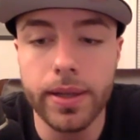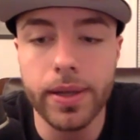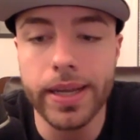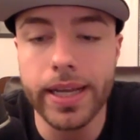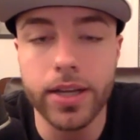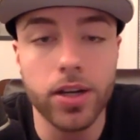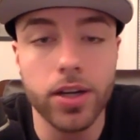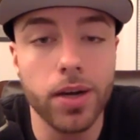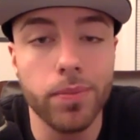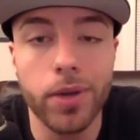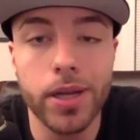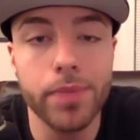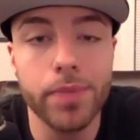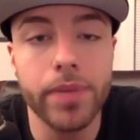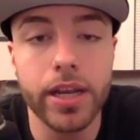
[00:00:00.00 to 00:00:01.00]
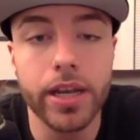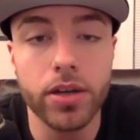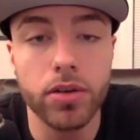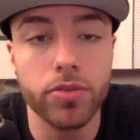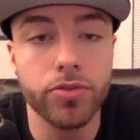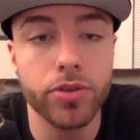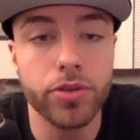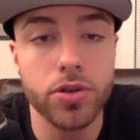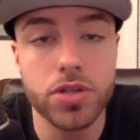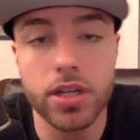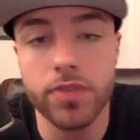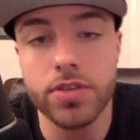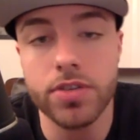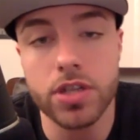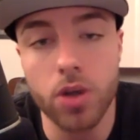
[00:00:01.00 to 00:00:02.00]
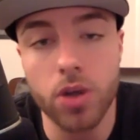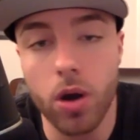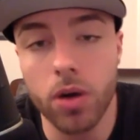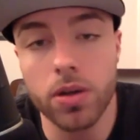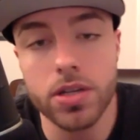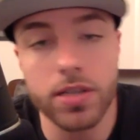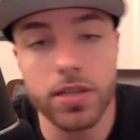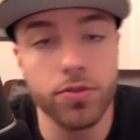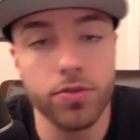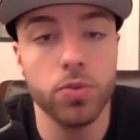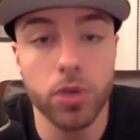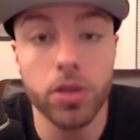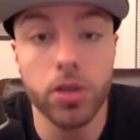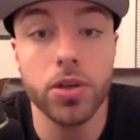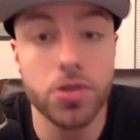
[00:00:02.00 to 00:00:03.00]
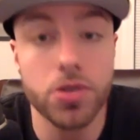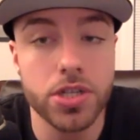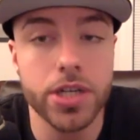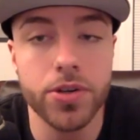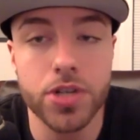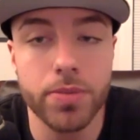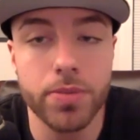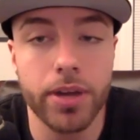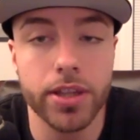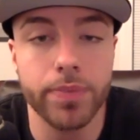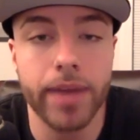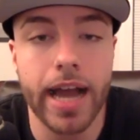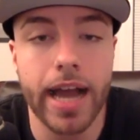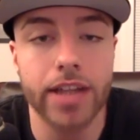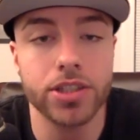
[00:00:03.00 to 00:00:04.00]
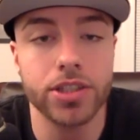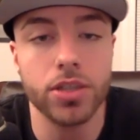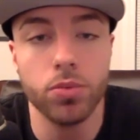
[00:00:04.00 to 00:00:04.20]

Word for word: income money maker for yourself as an artist, if you really are serious about the passion and